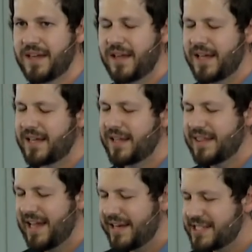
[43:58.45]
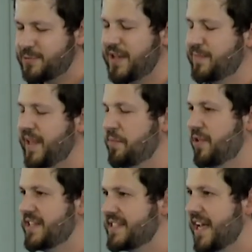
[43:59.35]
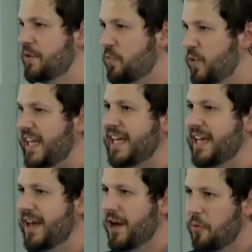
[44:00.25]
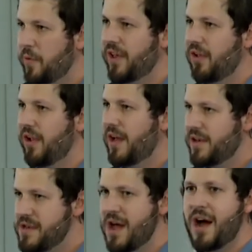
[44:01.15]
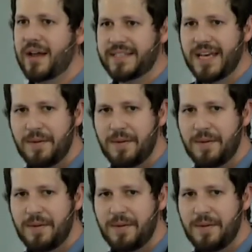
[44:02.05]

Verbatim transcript: Like, let us be the people that say, we will not